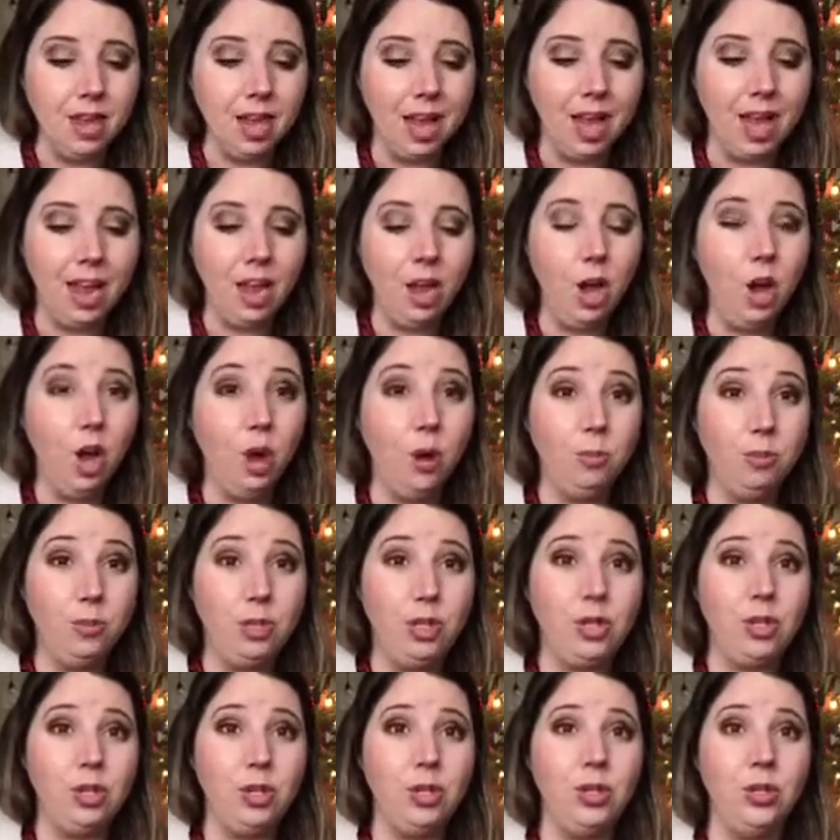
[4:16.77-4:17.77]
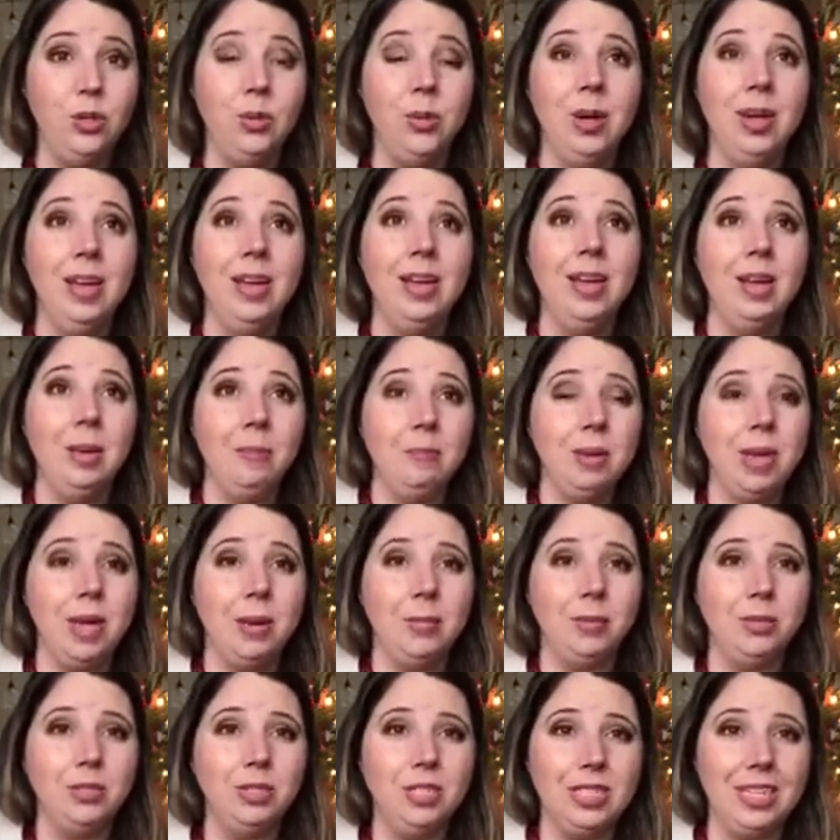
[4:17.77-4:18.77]
I hope to be
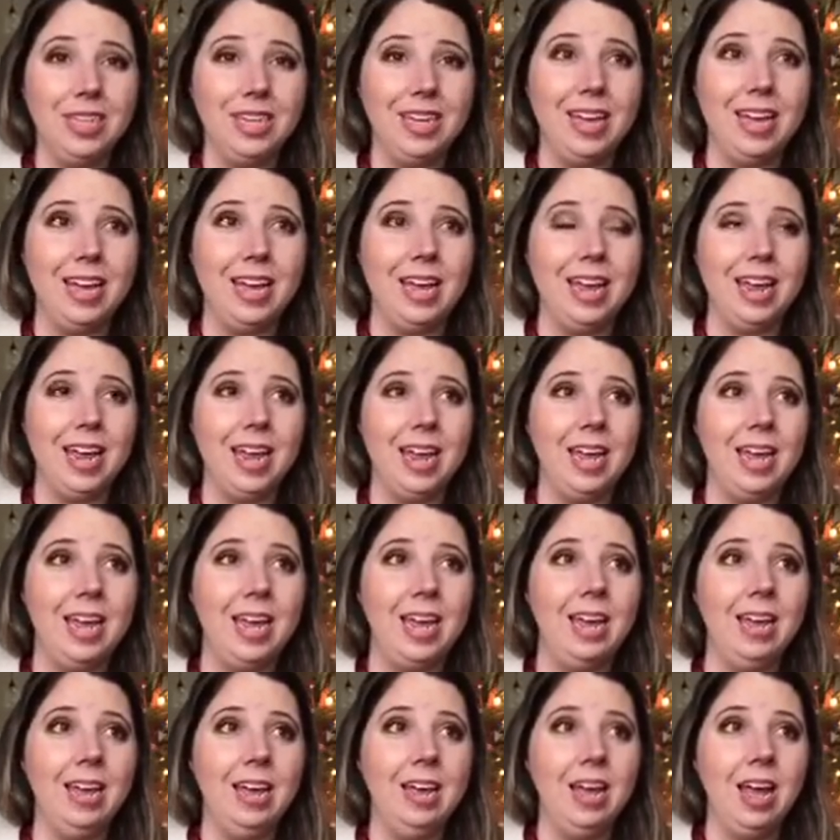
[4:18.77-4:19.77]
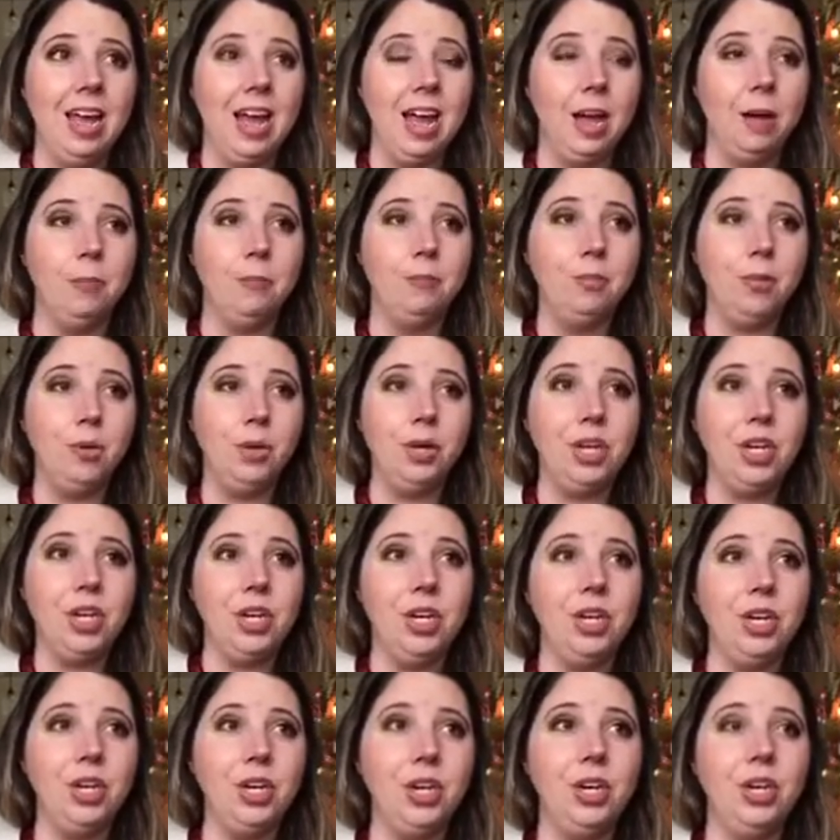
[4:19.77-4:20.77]
able to get a pretty
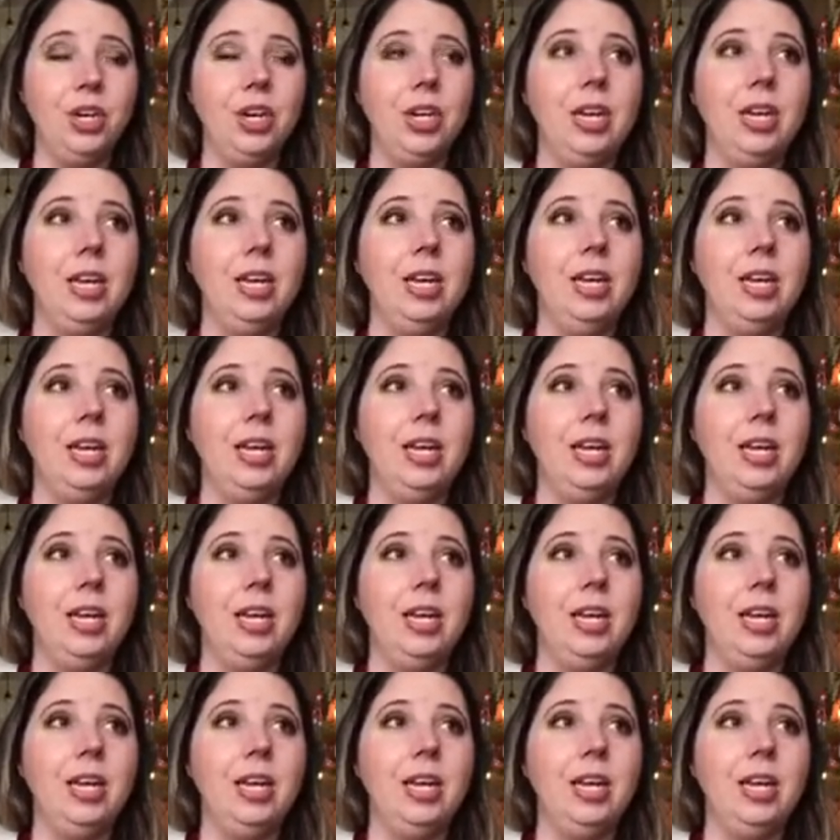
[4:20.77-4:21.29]
good